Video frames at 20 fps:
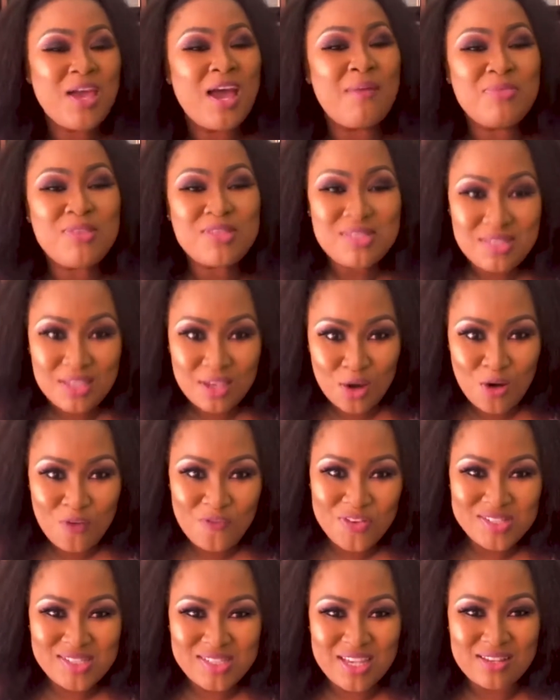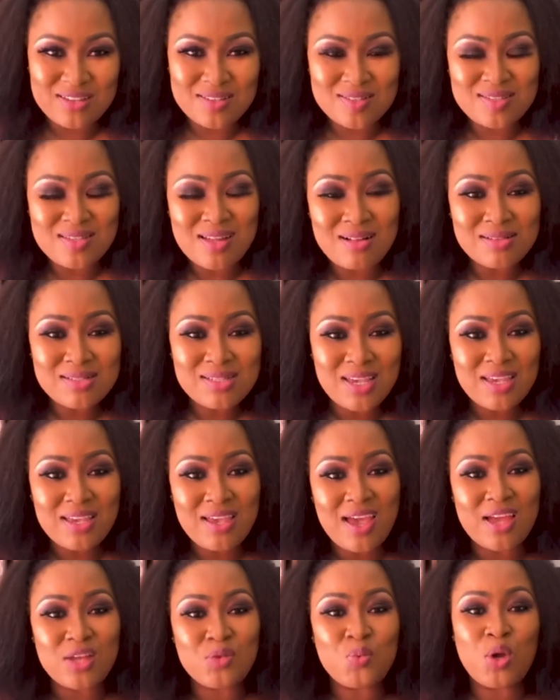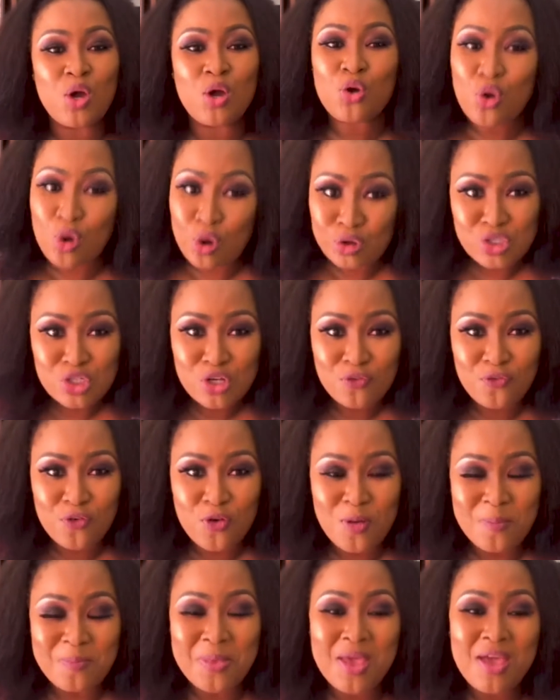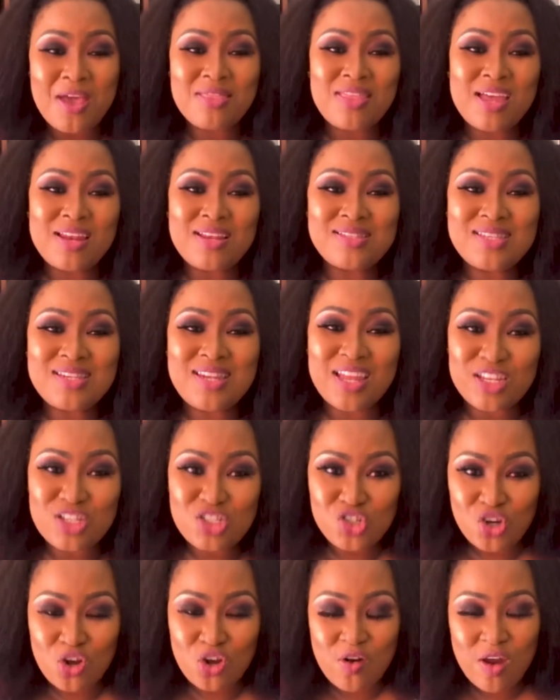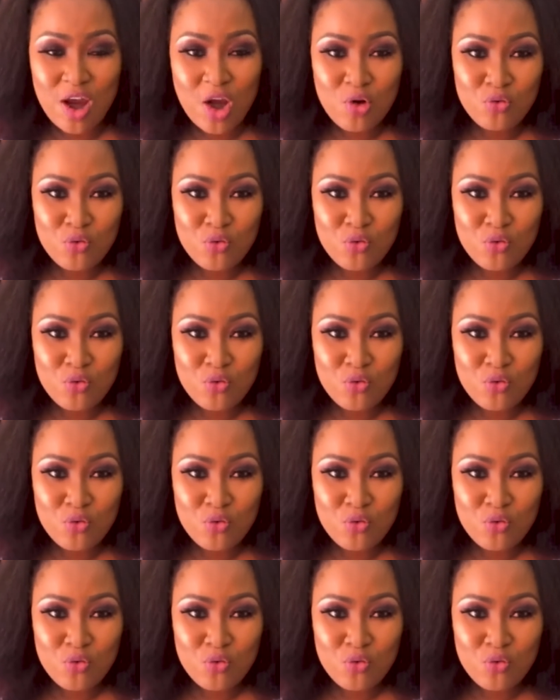I'm the CEO of Hesed Consulting, and we are a coaching firm that is in Nigeria,